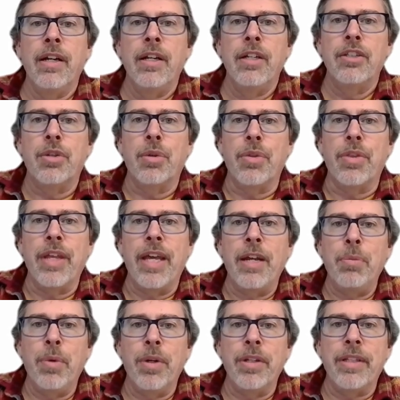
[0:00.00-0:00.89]
So
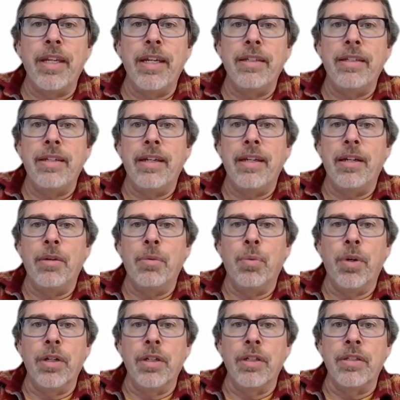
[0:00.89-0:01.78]
then what they did
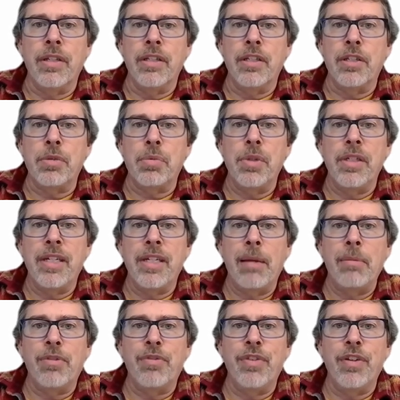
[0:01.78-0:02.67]
was this 3
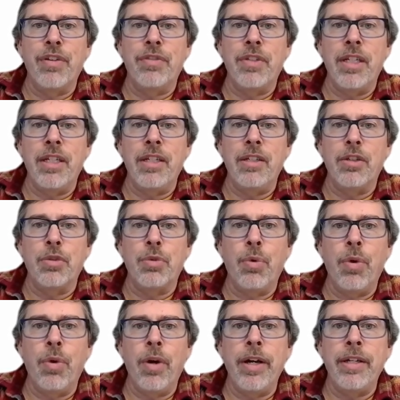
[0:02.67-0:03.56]
times 15
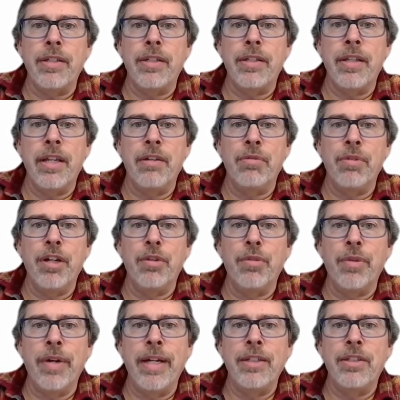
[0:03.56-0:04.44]
twice, they
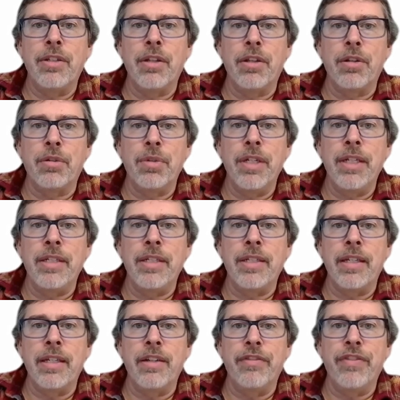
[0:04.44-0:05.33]
rearranged the 3's
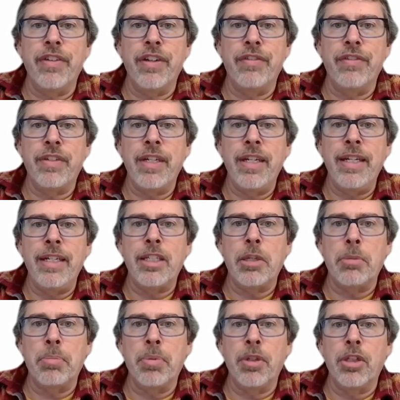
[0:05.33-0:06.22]
and the 15's
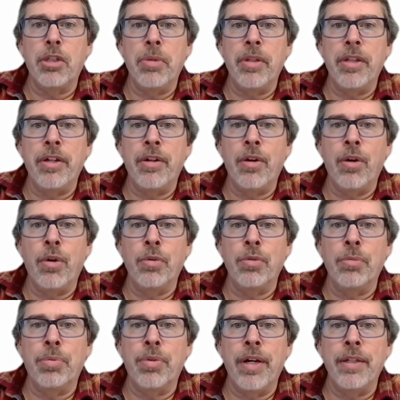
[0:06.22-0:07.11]
and put them in their
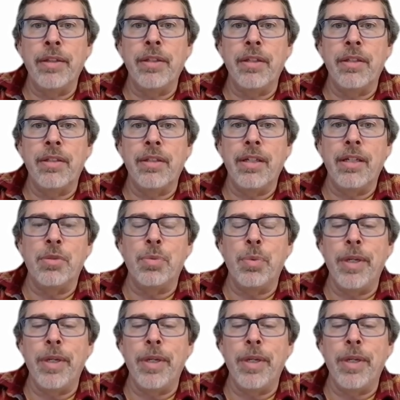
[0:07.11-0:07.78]
own parentheses.